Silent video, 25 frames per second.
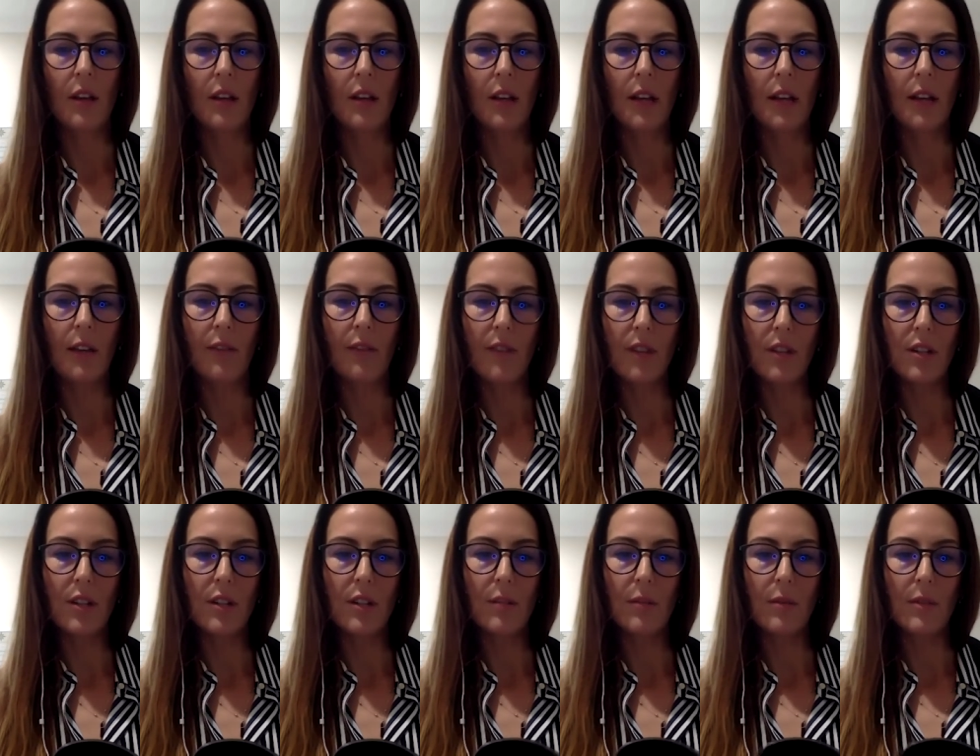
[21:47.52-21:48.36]
Like
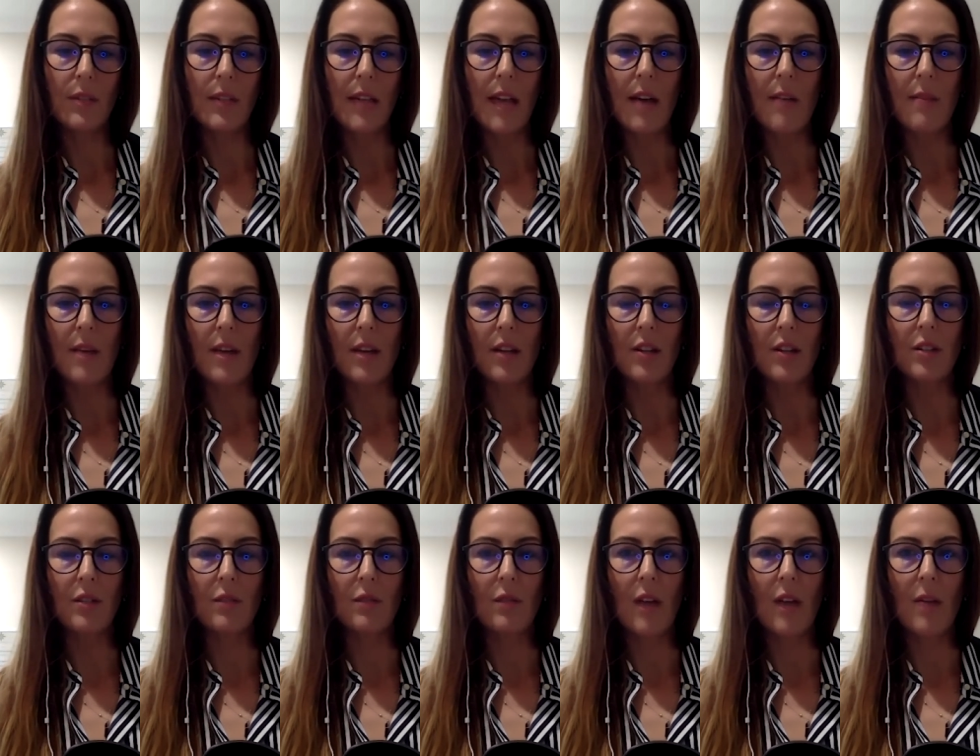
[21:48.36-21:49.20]
vegetables, how
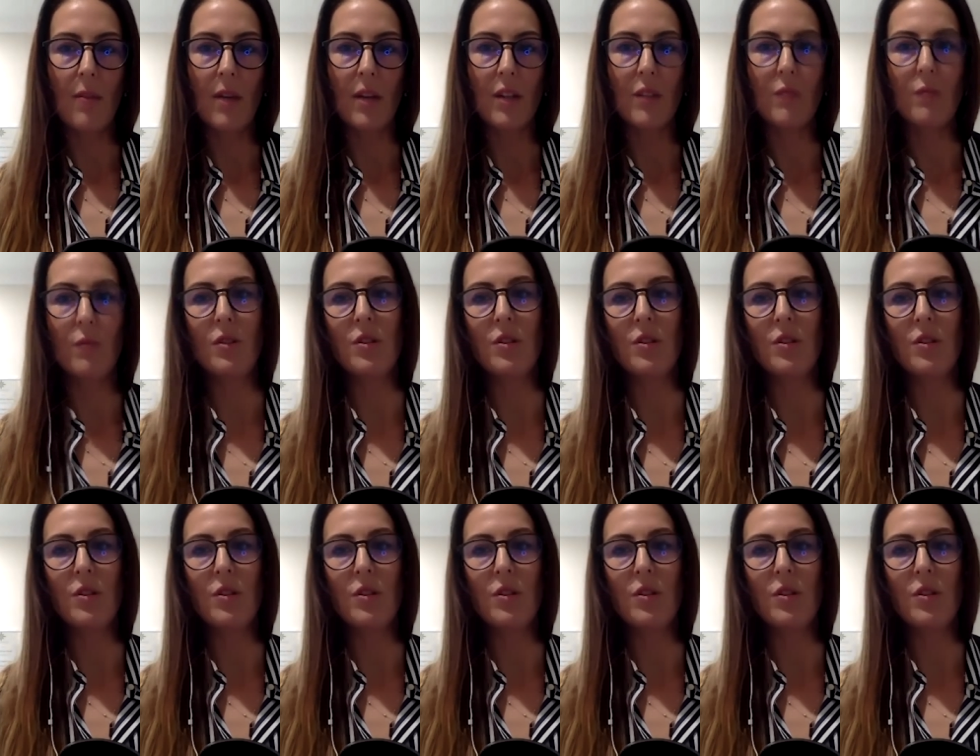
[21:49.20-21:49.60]
much how much